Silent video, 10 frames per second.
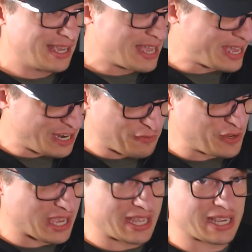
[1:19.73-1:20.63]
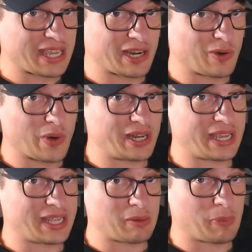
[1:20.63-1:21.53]
And if you're going to get a win
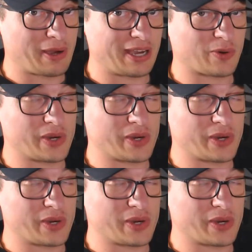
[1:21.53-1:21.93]
at Eden Park,